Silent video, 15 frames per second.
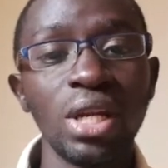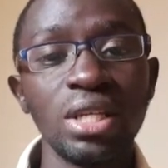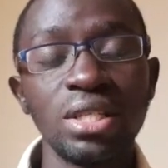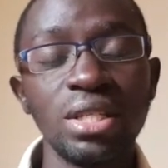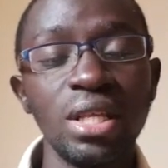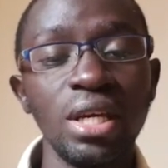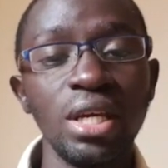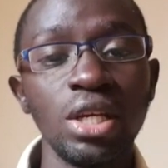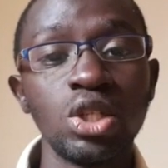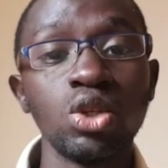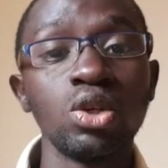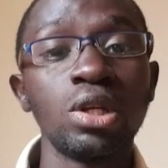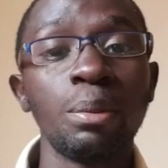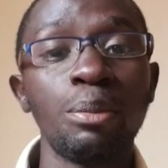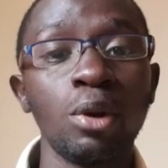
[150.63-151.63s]
as the
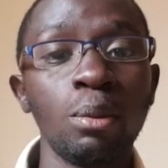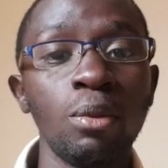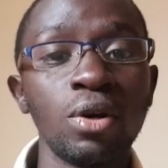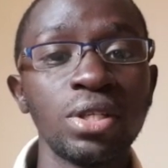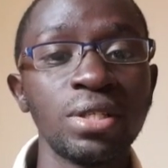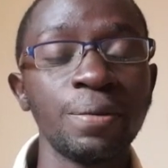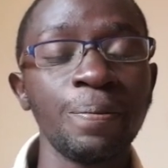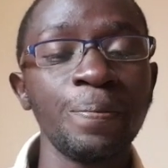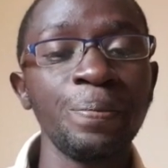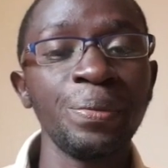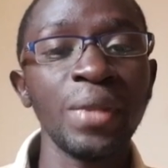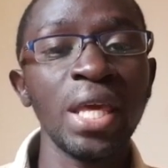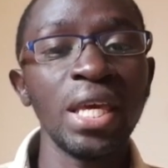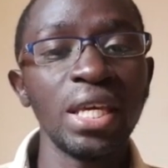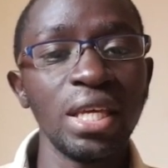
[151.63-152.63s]
Toyota Probox.
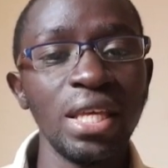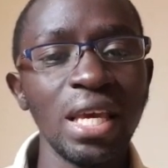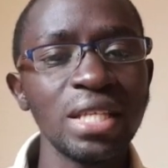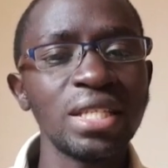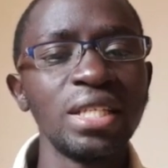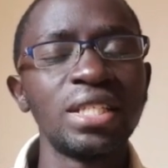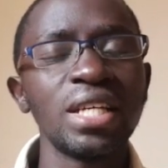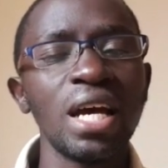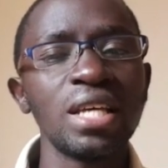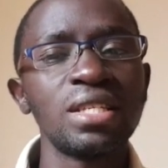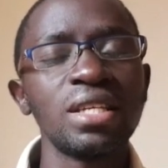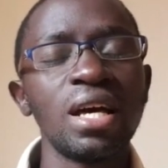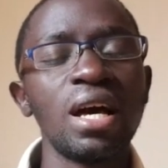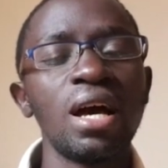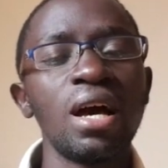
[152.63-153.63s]
Yes, it has
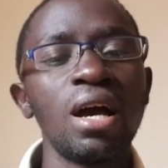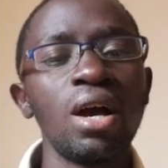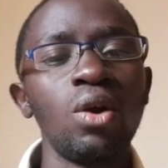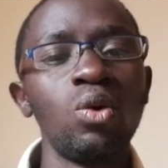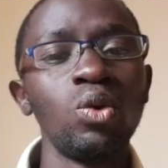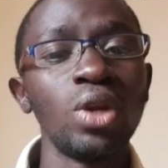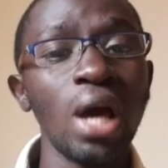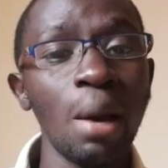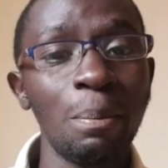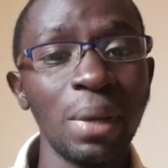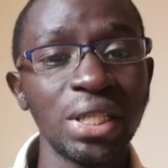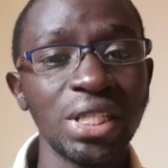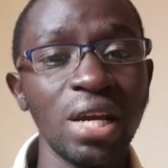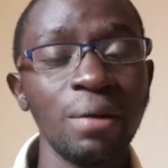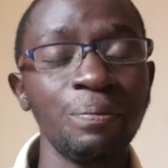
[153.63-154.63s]
a good
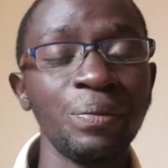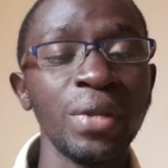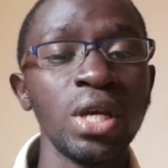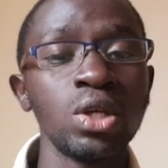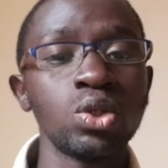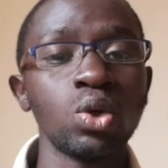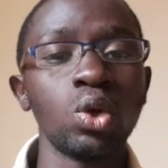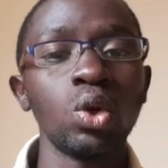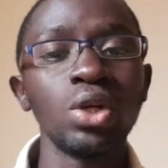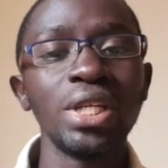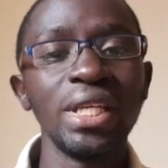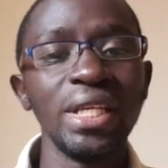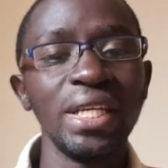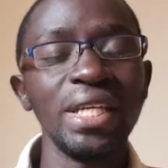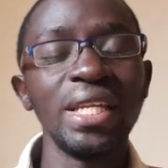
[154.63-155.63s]
aperture, so
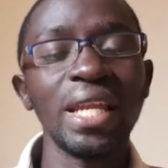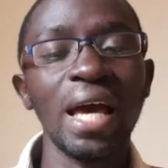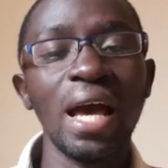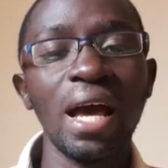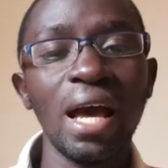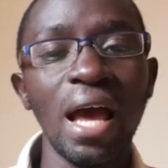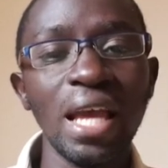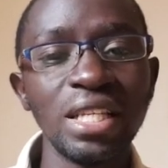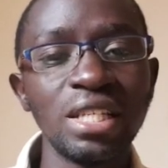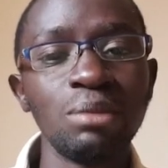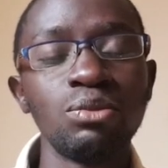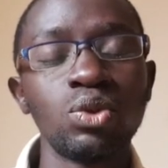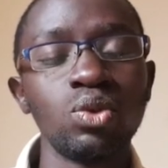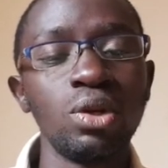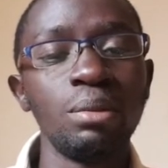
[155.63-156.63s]
loading in
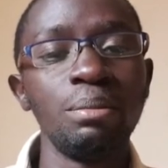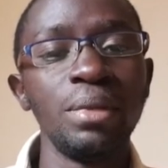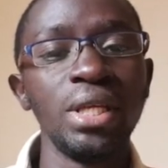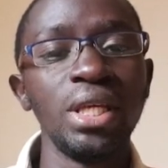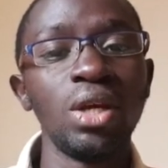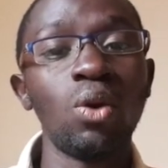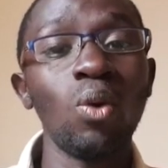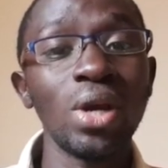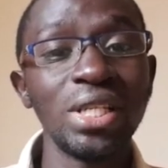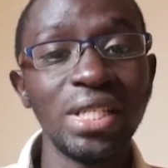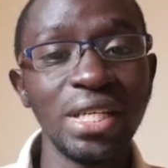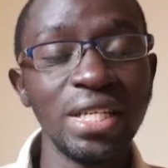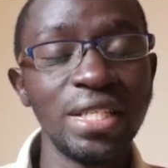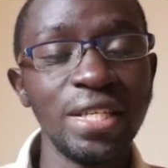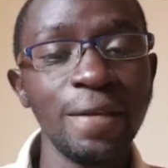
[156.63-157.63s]
items will be quite
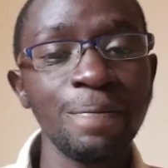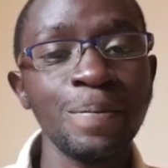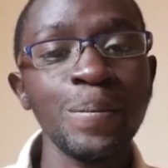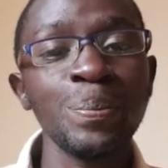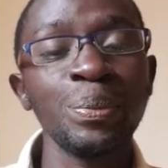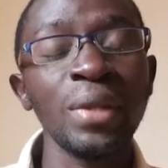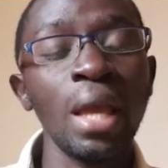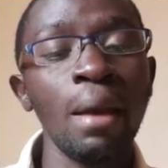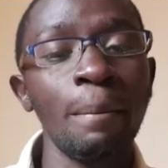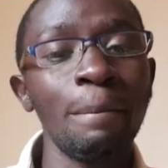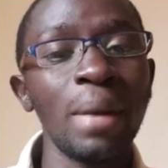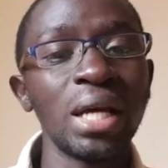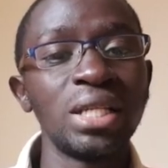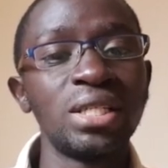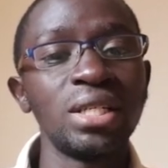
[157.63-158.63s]
easy,
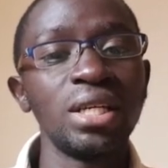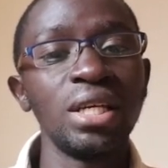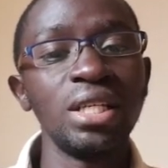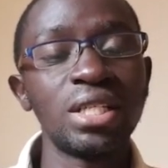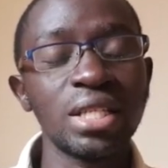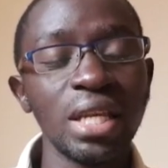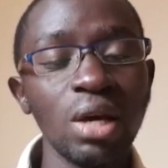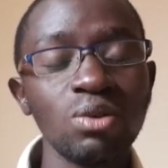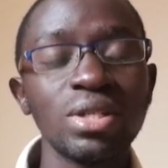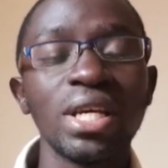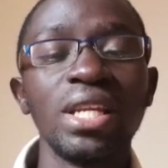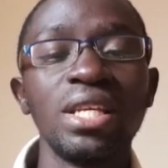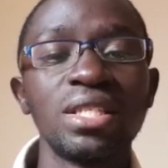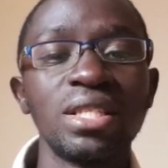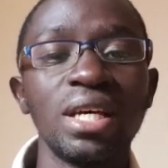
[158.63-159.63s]
but its
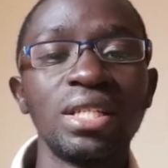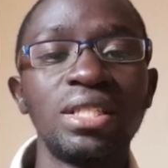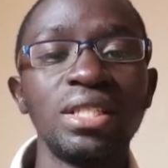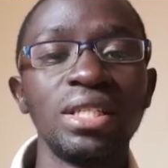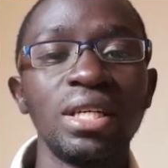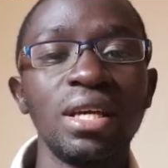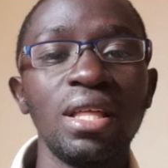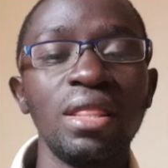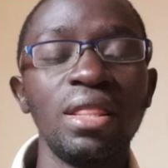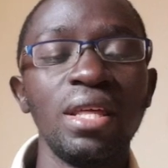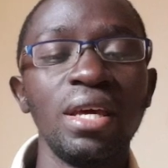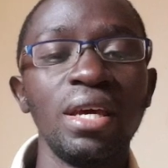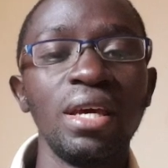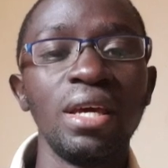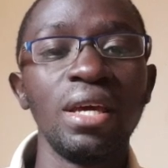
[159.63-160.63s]
downside is that
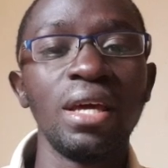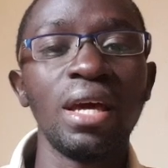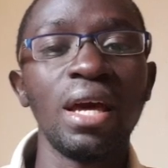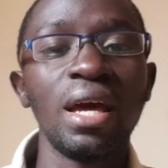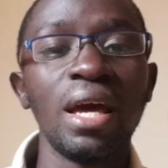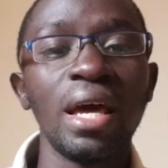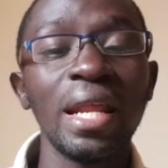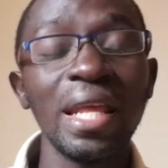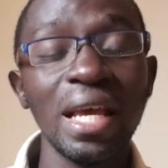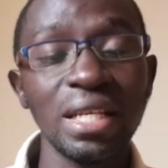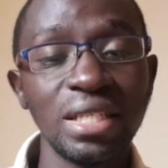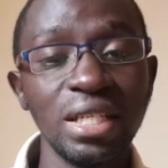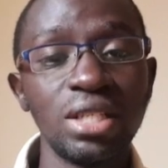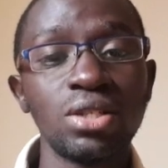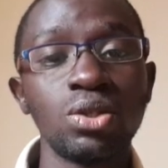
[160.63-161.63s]
the rear
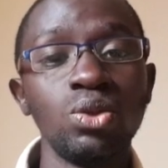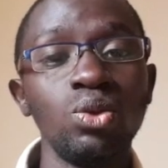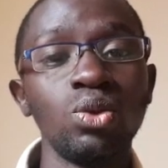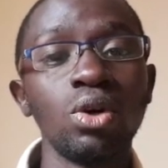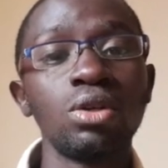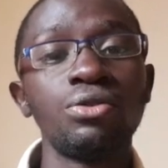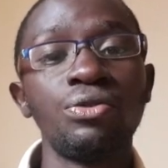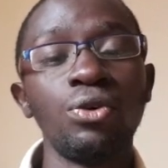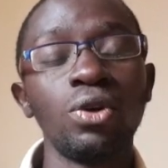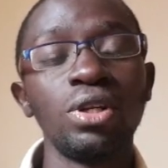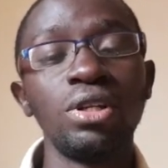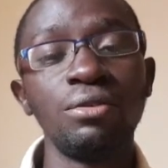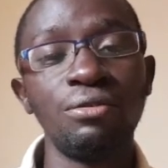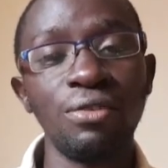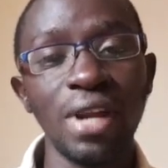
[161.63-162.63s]
seats do not
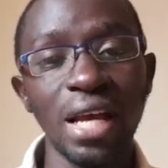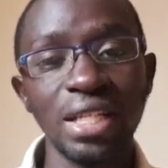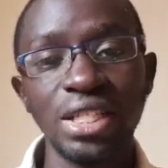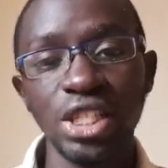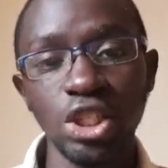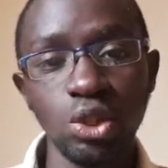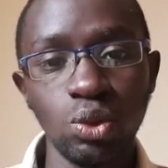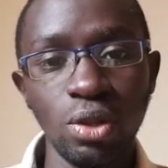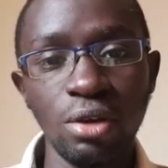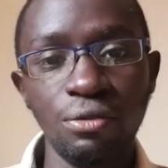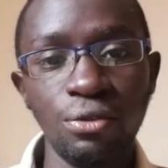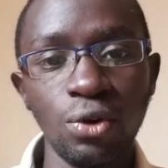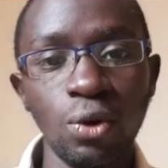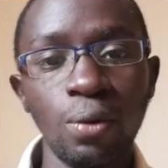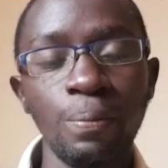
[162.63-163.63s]
fold flat into the
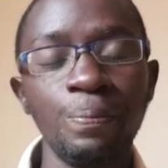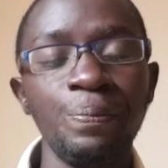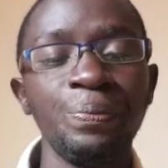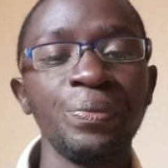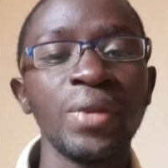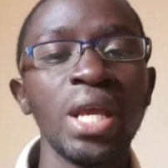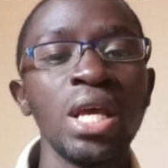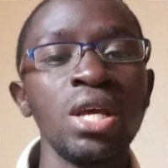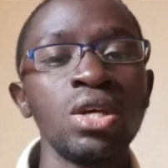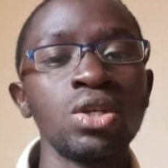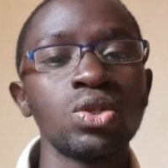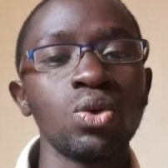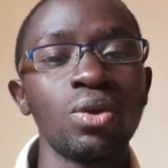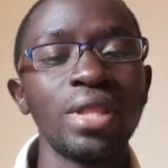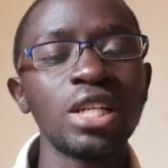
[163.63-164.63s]
floor,
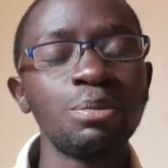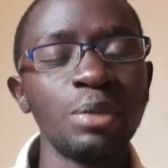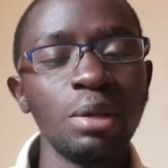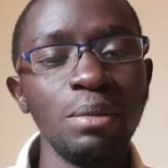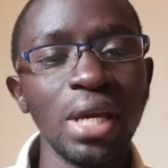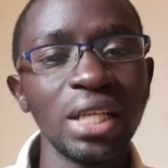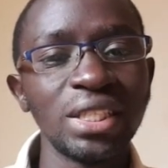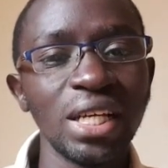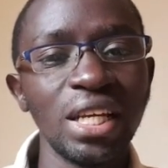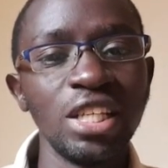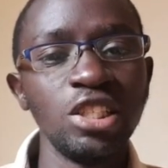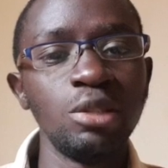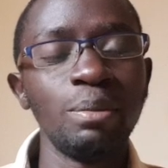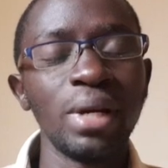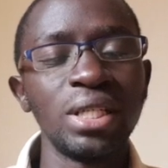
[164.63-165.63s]
so that may be a
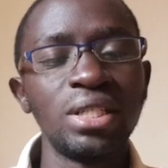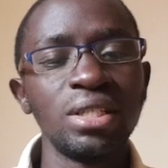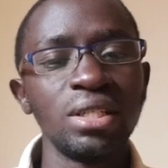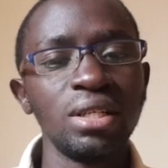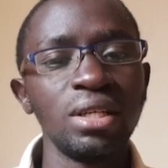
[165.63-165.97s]
challenge, but